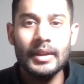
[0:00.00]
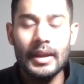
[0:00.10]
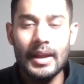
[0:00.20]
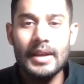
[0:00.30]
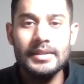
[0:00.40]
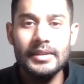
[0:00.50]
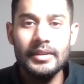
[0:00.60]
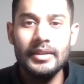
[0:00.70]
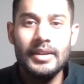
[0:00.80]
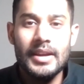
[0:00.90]
And as an
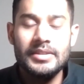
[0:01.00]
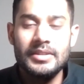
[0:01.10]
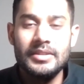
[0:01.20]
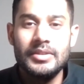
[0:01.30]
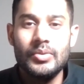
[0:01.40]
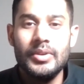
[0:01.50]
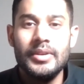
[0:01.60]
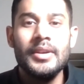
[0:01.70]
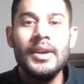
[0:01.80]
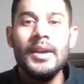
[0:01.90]
international
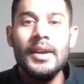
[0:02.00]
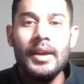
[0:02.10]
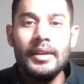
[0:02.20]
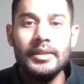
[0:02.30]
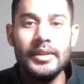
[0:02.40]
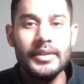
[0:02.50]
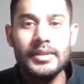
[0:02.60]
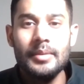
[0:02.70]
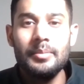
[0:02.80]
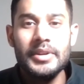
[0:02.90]
student, this
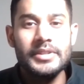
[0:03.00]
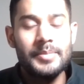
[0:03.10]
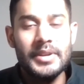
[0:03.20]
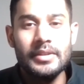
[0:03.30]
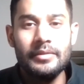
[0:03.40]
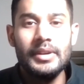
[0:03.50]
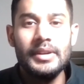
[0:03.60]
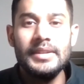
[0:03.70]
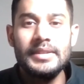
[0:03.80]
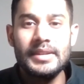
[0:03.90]
number
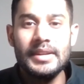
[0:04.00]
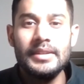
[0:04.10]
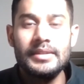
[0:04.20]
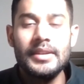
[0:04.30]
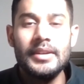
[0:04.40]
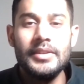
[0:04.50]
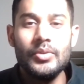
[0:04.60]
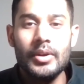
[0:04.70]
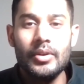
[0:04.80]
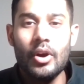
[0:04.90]
specifically states that
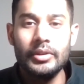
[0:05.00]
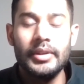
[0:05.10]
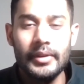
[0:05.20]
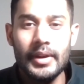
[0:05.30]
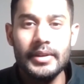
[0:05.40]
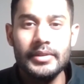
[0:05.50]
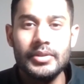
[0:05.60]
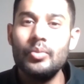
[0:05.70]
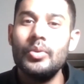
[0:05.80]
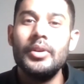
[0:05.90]
you are authorized
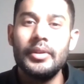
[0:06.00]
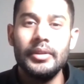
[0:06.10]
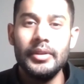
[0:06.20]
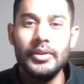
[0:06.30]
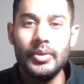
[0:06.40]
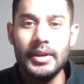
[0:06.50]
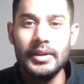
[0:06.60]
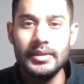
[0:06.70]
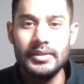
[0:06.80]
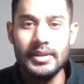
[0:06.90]
to work in the
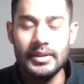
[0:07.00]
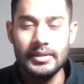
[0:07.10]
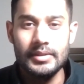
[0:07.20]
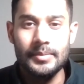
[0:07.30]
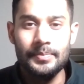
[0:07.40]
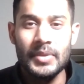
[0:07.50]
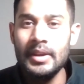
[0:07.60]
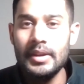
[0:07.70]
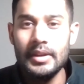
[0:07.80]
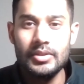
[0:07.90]
United States.
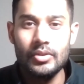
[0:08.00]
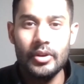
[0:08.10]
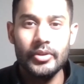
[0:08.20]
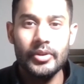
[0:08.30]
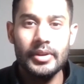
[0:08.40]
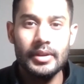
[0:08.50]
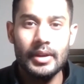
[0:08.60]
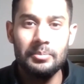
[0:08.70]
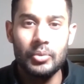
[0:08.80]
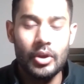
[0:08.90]
It's not your
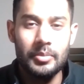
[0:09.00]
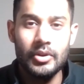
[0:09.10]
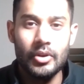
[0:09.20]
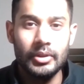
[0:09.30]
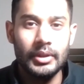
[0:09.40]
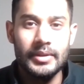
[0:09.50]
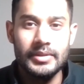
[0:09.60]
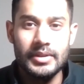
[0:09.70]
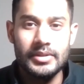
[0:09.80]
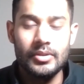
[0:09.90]
employment
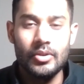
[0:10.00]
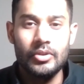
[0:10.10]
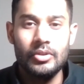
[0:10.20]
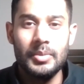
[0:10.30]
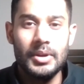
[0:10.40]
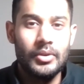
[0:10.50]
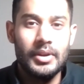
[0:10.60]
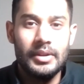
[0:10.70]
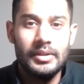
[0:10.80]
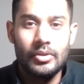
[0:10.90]
authorization document or
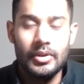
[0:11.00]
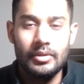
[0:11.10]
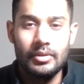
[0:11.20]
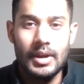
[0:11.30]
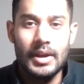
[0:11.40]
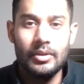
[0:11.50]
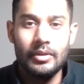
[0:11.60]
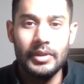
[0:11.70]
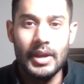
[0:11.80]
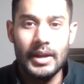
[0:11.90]
any sort kind
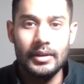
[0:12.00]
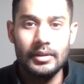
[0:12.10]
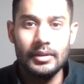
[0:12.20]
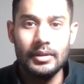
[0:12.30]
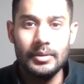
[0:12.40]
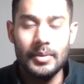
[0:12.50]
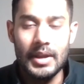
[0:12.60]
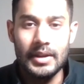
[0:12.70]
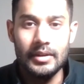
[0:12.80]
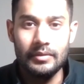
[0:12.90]
of that
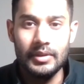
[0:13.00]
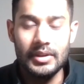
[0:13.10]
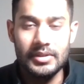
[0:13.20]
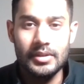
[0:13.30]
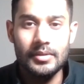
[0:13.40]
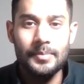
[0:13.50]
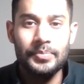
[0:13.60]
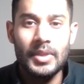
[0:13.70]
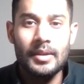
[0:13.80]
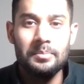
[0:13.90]
identification,
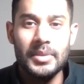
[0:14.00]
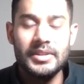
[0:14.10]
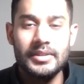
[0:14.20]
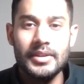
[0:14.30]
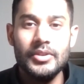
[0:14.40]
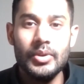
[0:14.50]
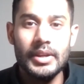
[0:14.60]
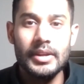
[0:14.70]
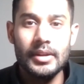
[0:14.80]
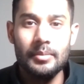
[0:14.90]
but it's a
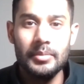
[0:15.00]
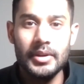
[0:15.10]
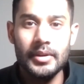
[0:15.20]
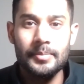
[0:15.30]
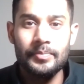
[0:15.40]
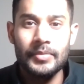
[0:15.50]
unique number